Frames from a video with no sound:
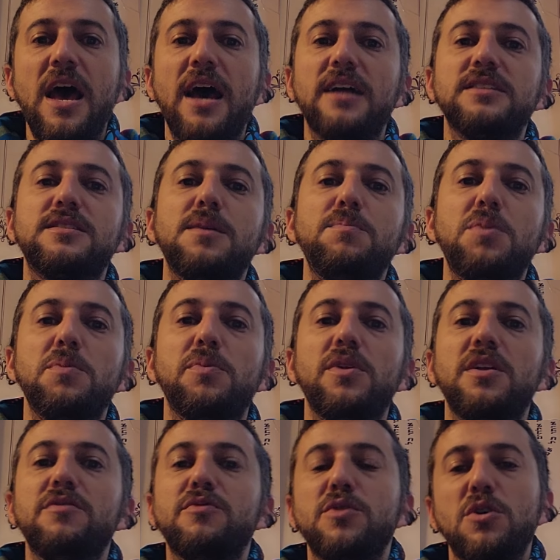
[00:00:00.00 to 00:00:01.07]
and some people
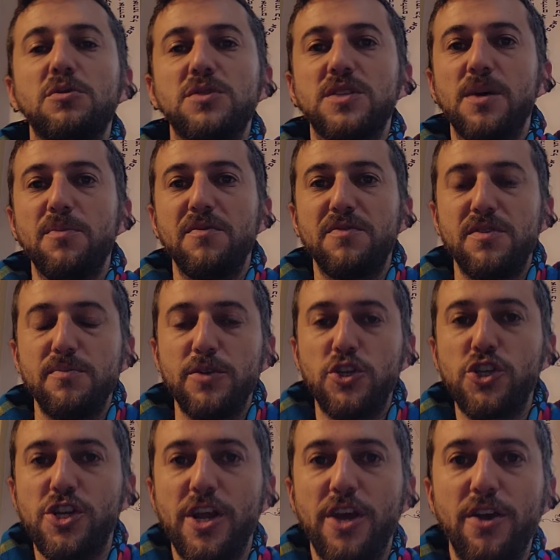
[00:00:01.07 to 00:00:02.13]
even know some of the
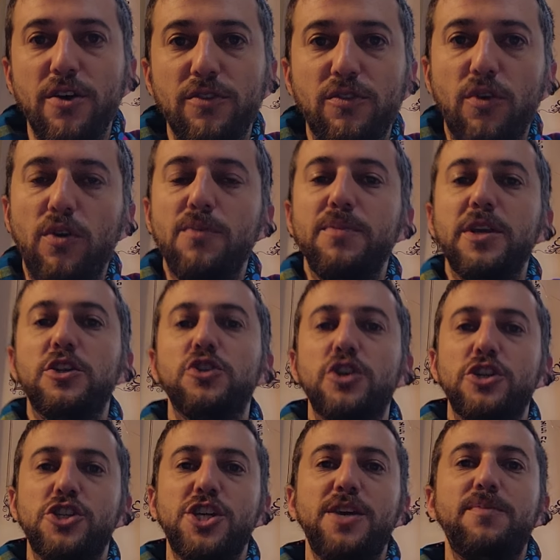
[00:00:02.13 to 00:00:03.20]
Mishnayot or
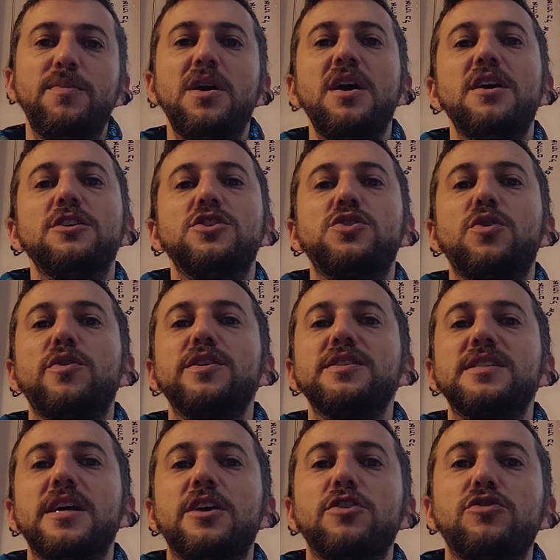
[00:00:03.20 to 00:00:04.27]
Midrashim, stories
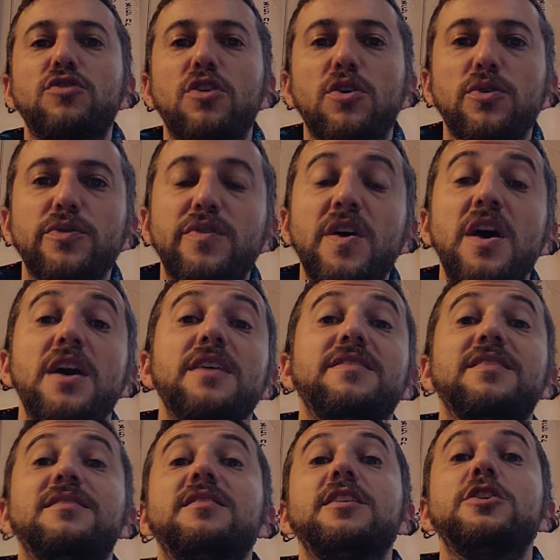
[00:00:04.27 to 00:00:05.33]
that are told
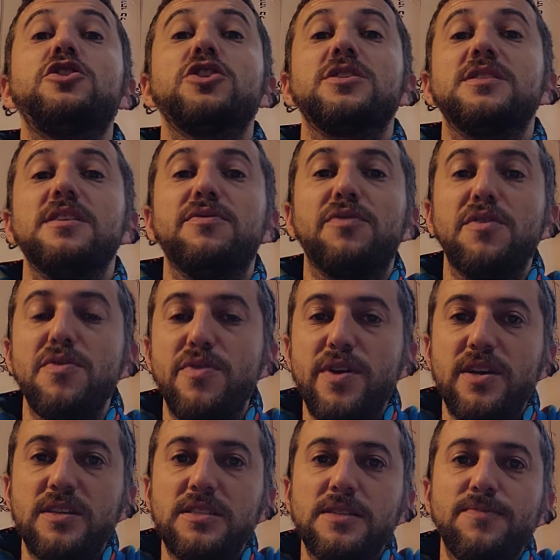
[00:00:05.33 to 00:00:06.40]
to teach us different
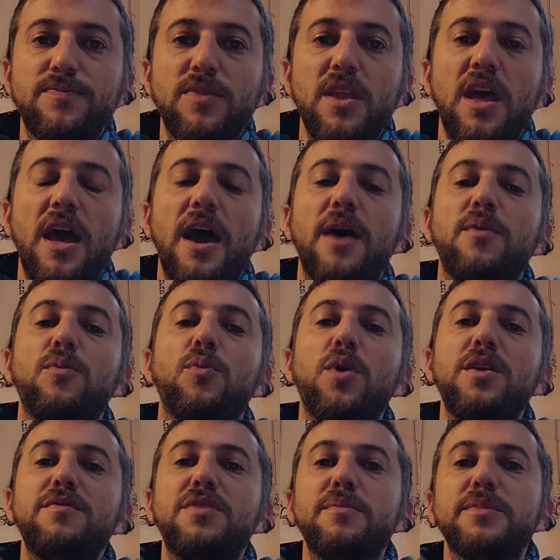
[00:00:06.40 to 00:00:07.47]
things. And
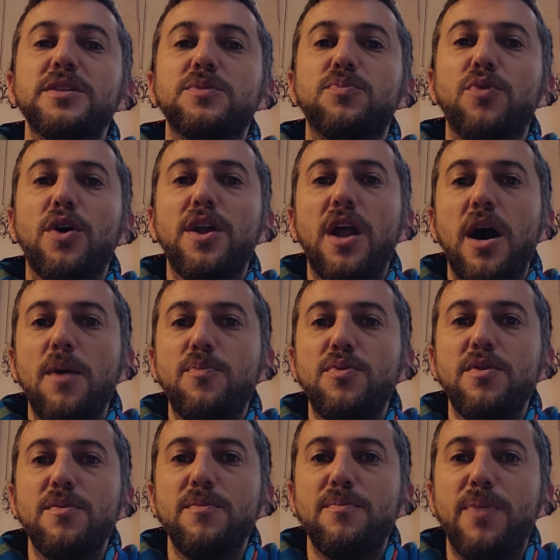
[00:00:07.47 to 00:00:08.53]
one of them is brought up
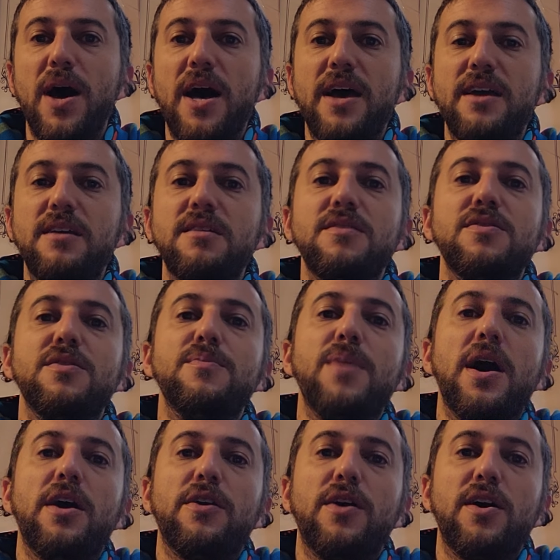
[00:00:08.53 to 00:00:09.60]
by the
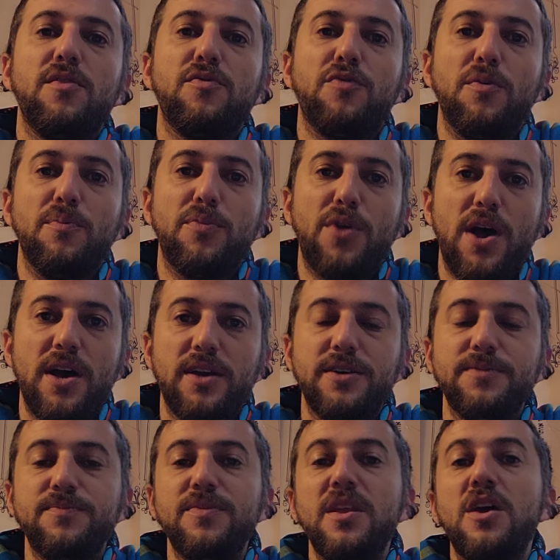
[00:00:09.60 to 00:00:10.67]
Maharal from Prague,
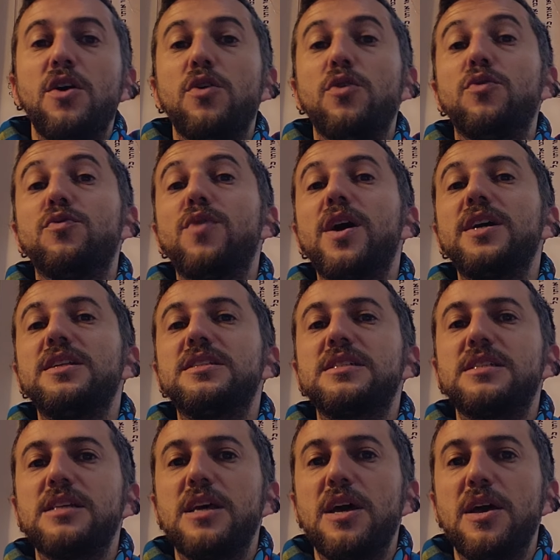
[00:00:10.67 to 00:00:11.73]
who
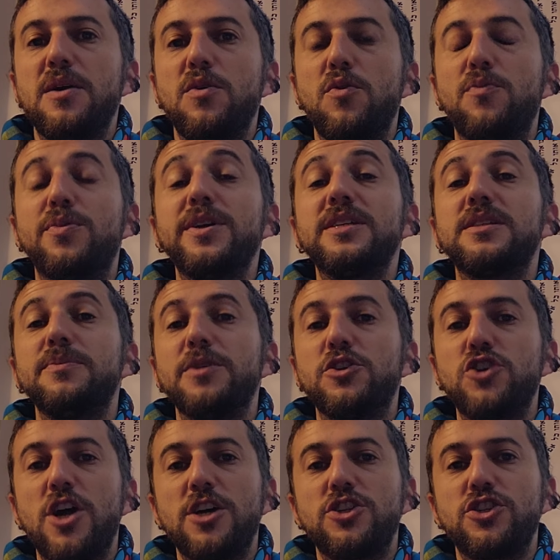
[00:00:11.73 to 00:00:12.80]
brings a
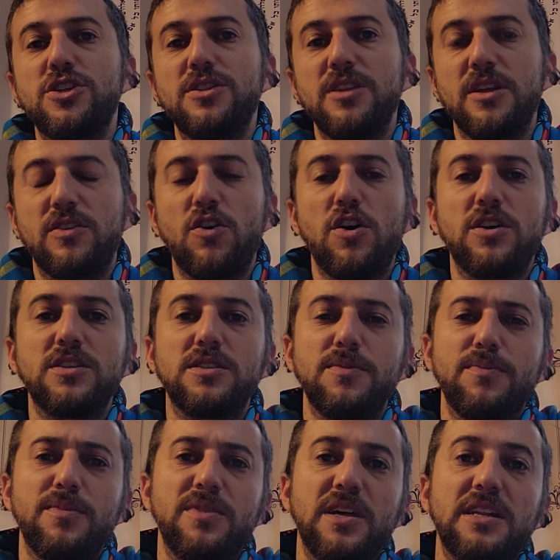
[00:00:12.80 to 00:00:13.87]
Midrash
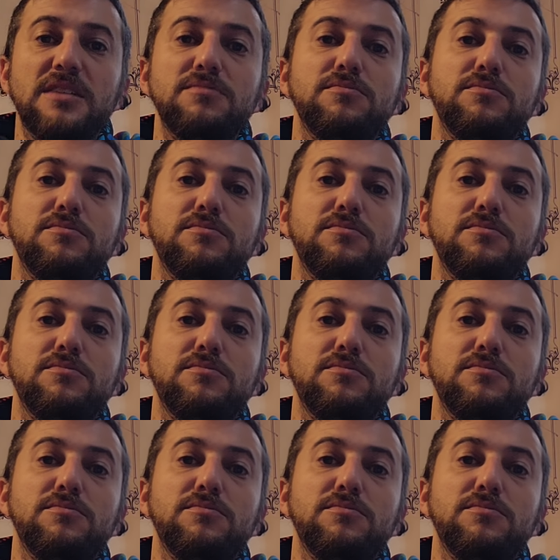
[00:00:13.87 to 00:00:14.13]
that